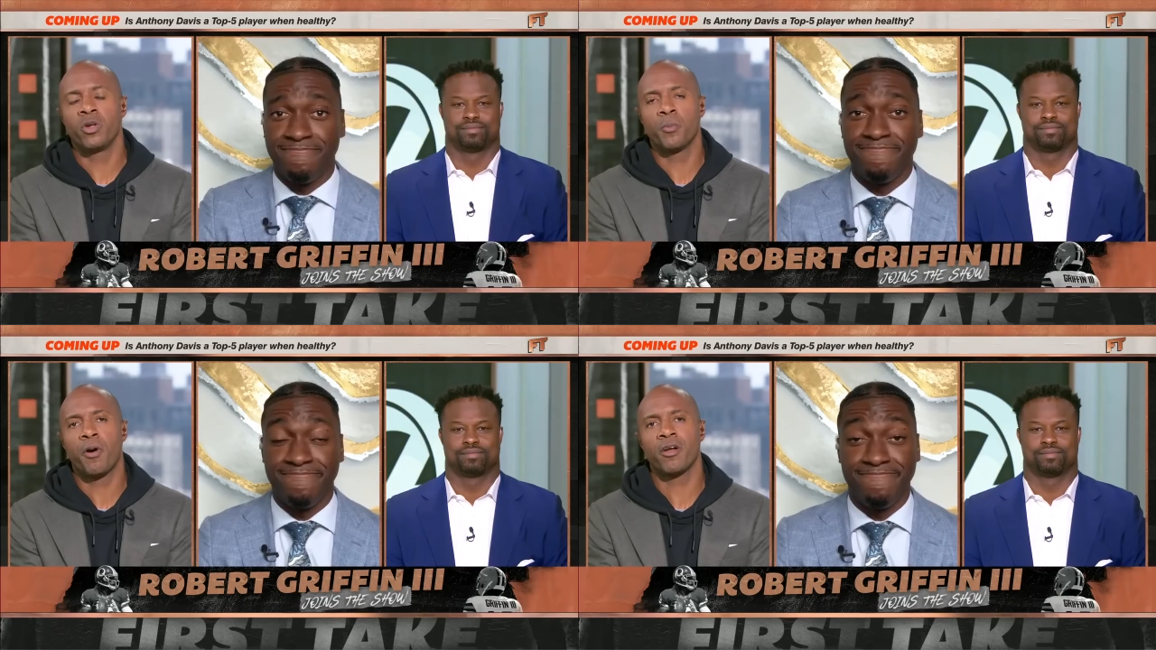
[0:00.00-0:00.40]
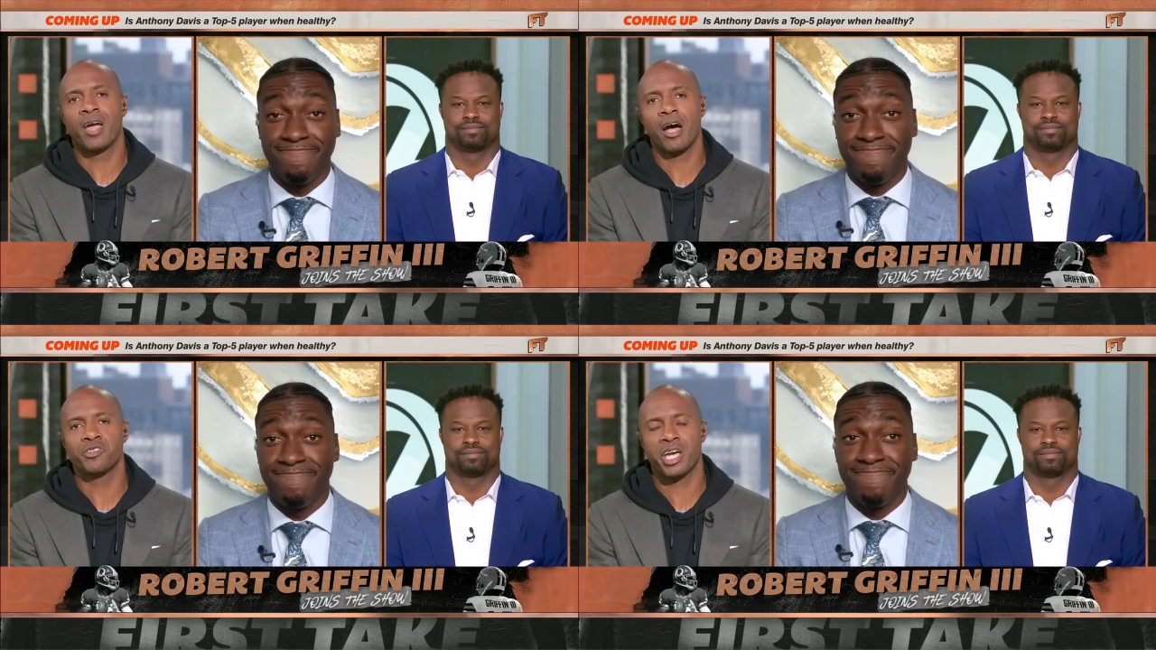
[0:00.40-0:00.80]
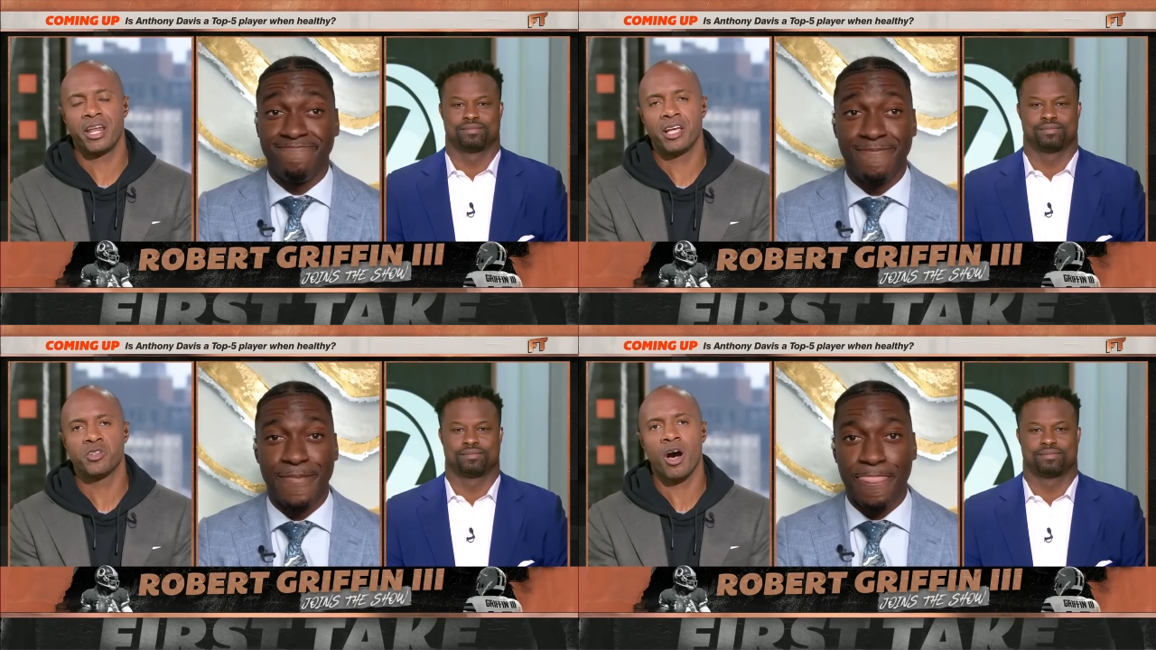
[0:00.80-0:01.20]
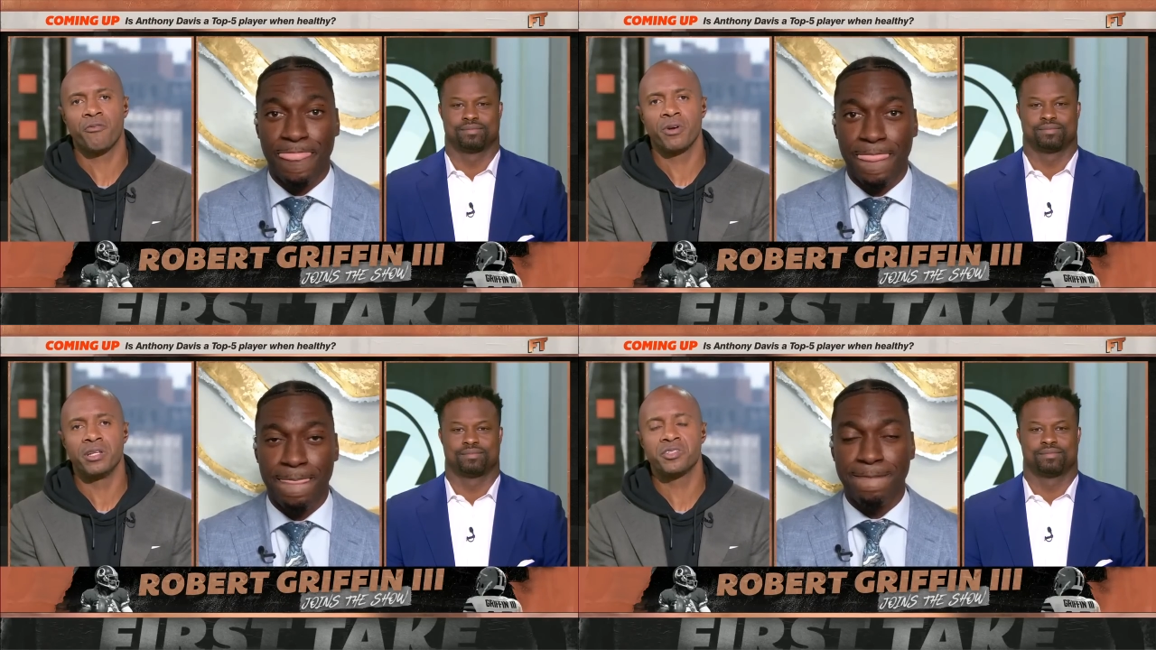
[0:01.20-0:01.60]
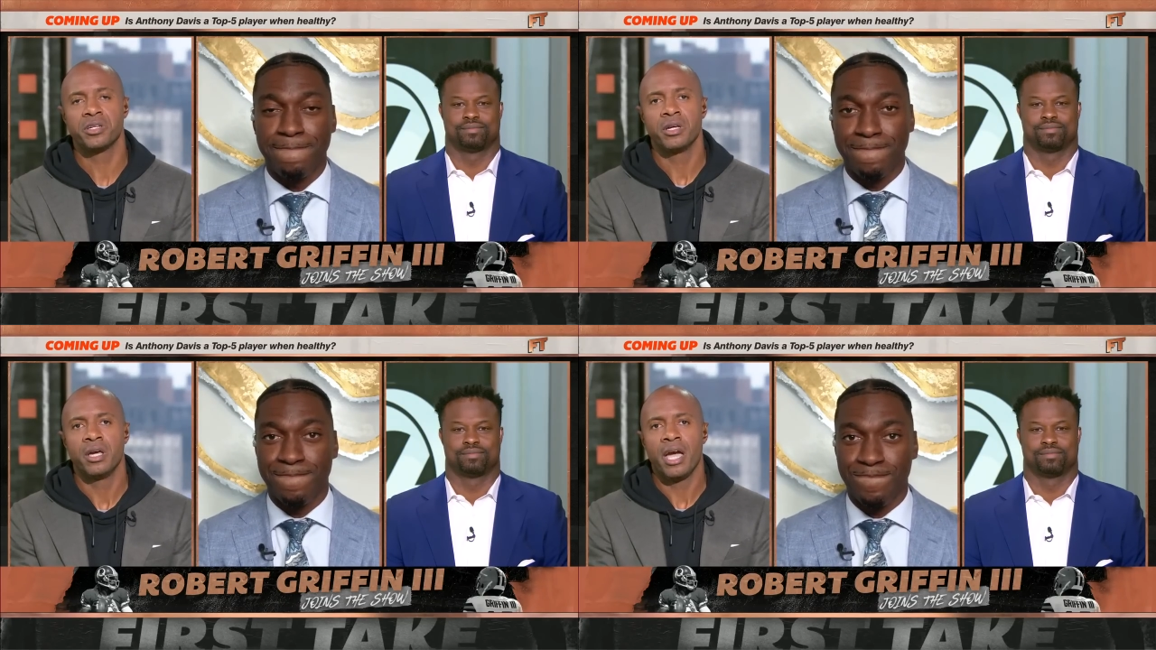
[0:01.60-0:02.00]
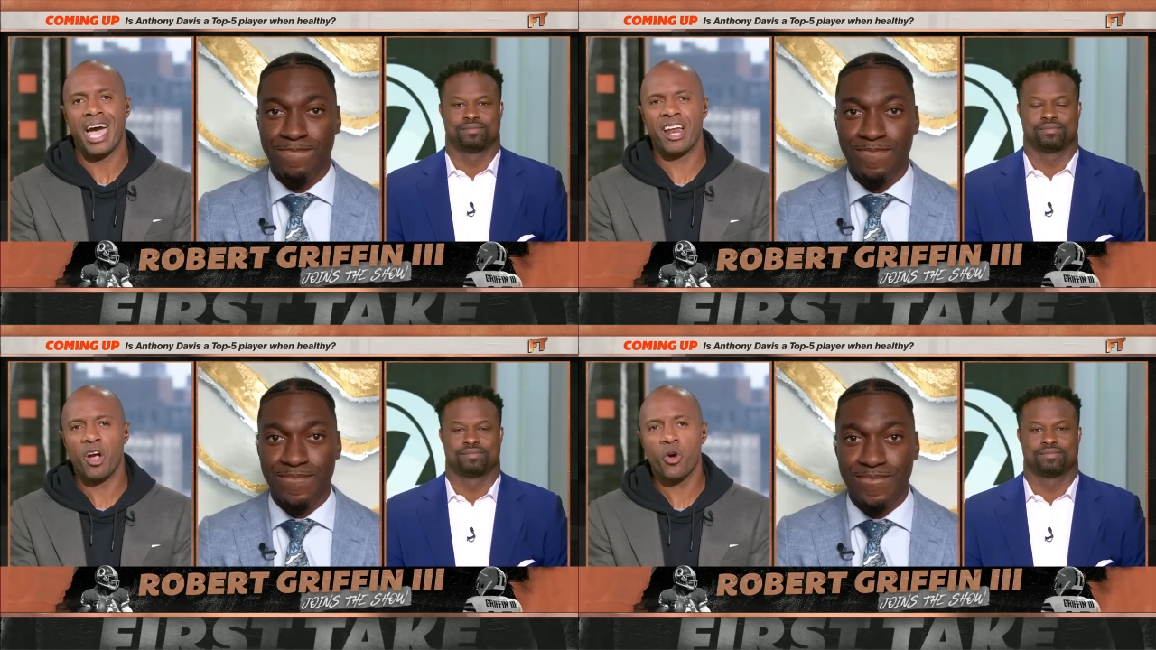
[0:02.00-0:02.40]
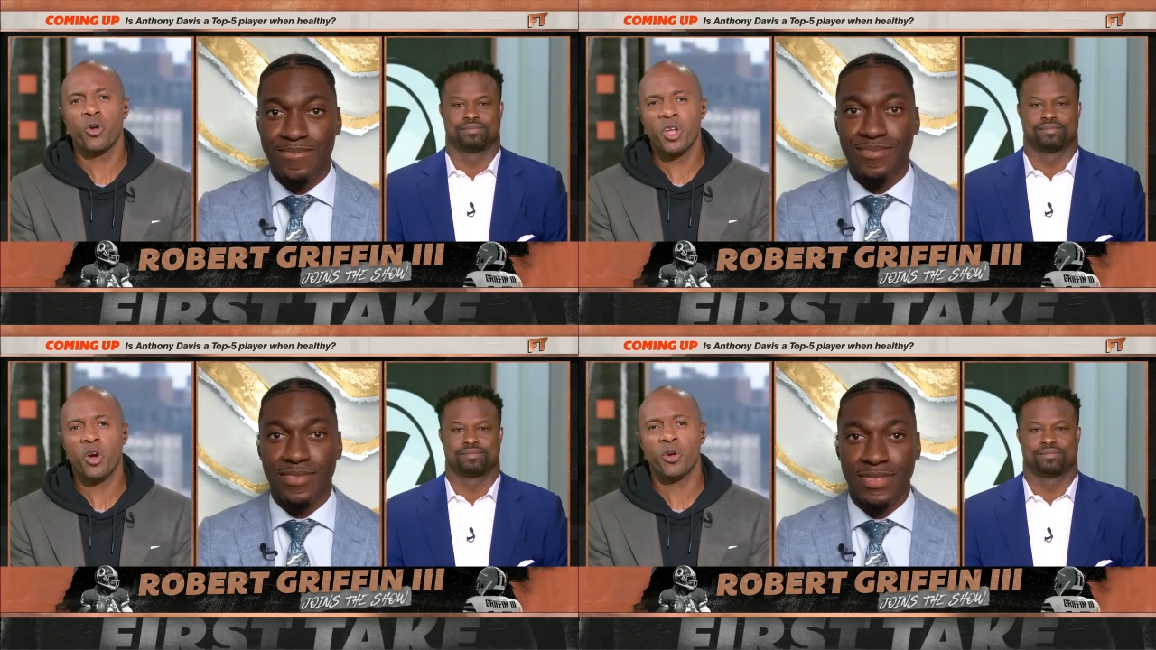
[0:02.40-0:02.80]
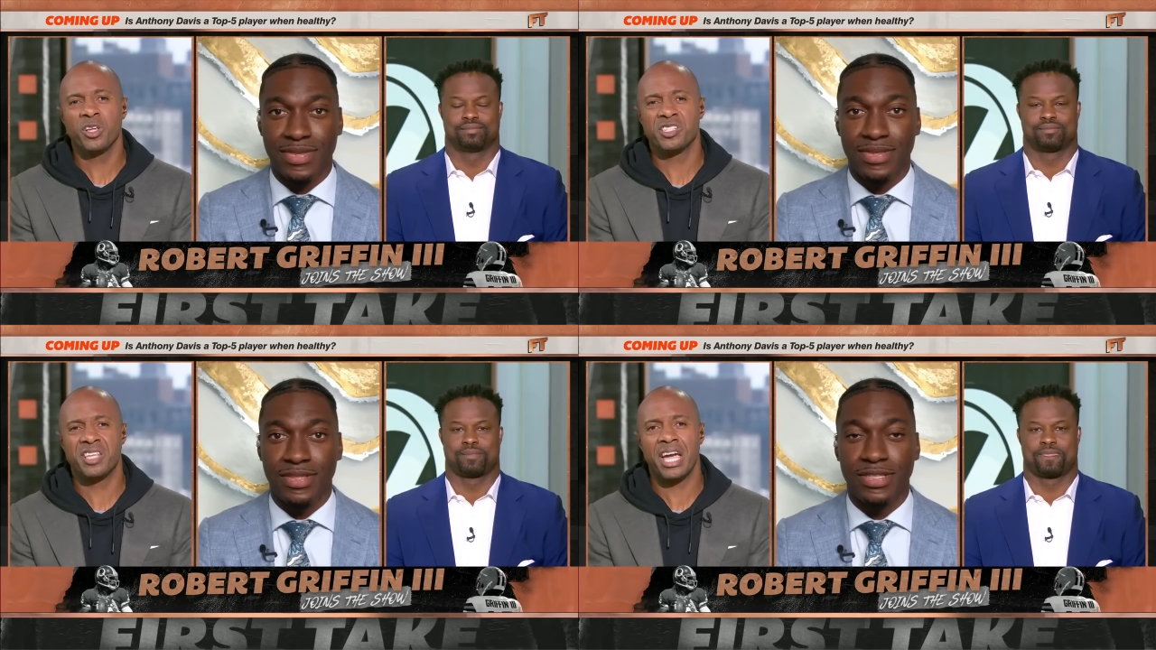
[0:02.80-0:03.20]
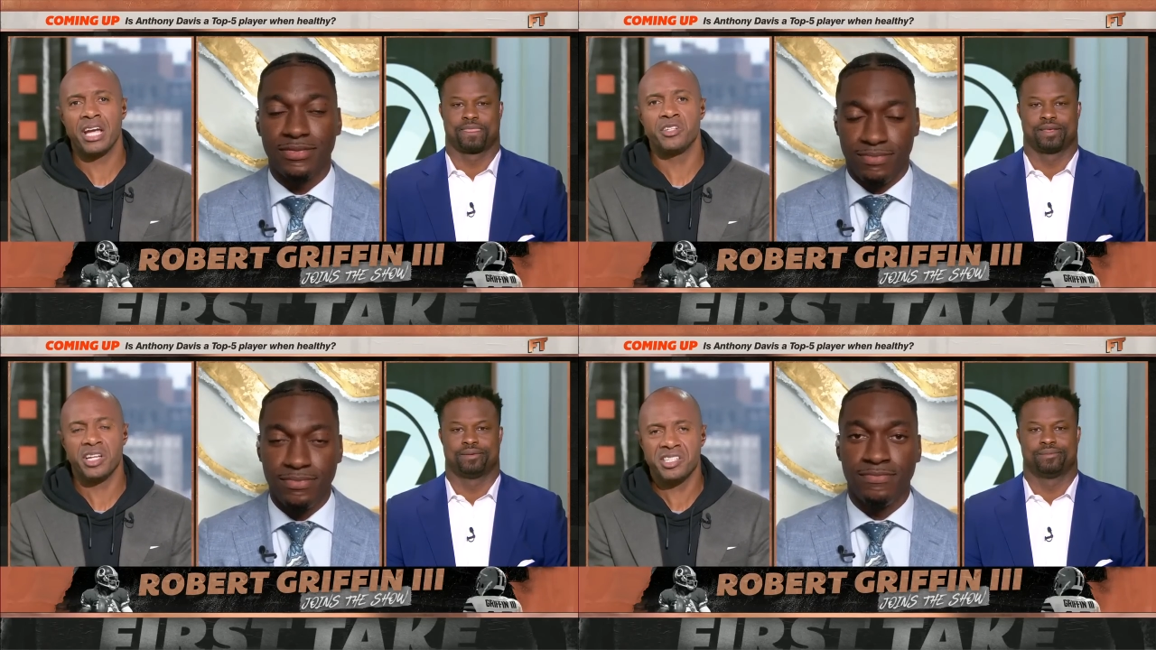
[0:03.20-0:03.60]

Speaker 1: you're part of Kyle Shanahan's offense at an early, early stage,